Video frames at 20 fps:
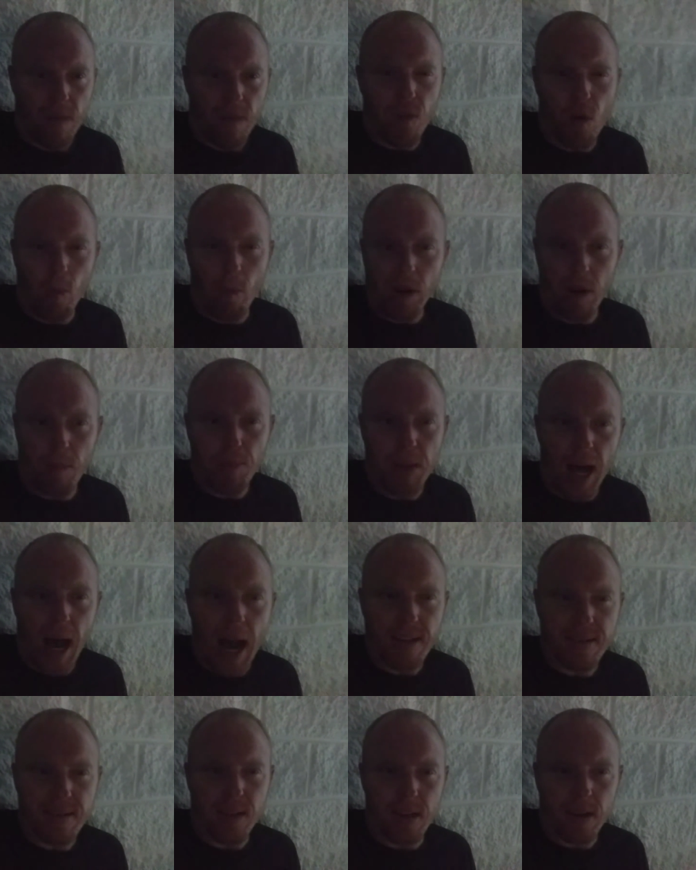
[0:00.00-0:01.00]
forming a
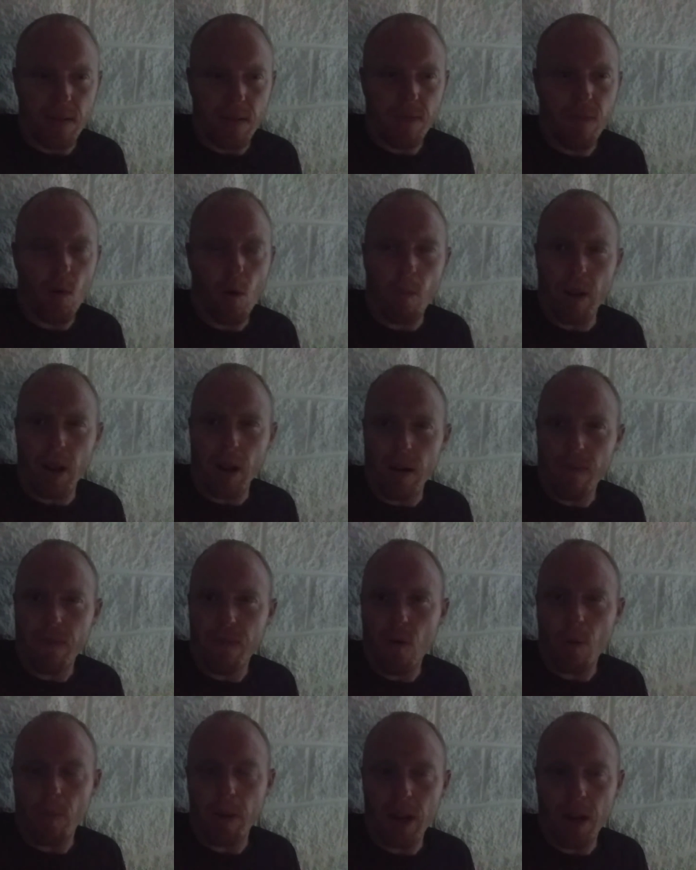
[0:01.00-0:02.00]
plastic, forming
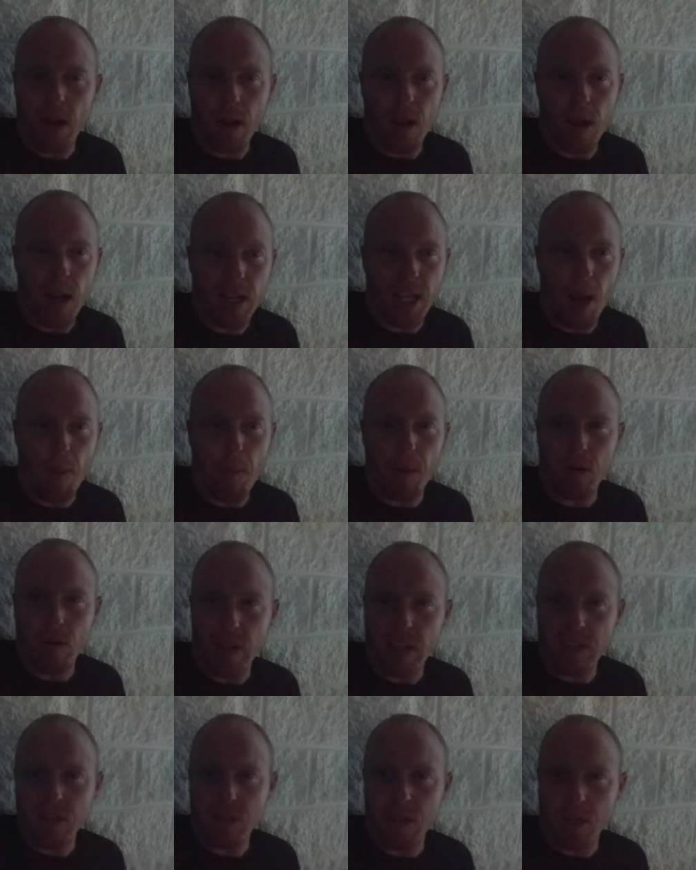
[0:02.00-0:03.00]
a chemical
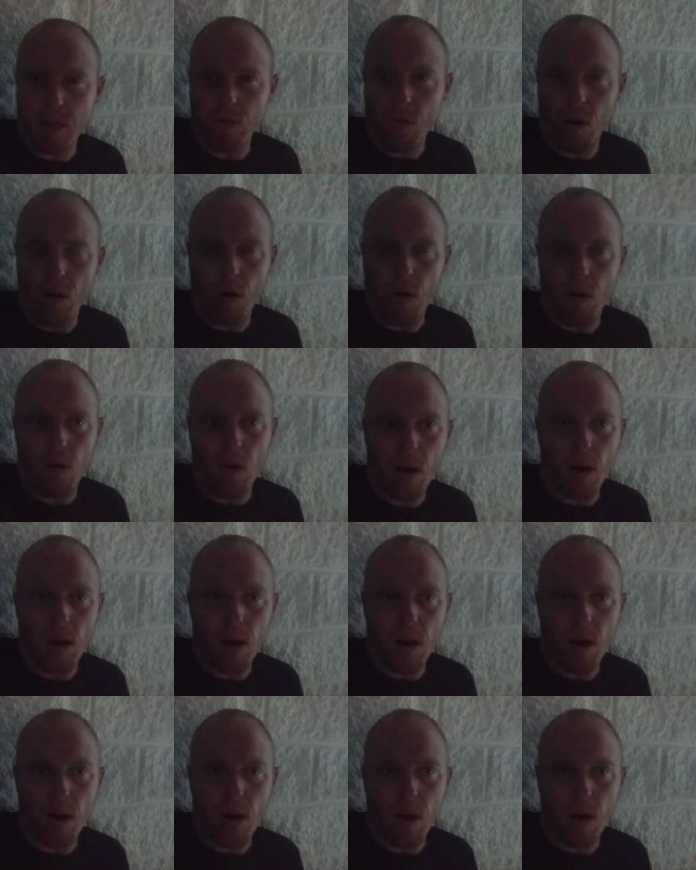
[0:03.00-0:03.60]
that's going to grow,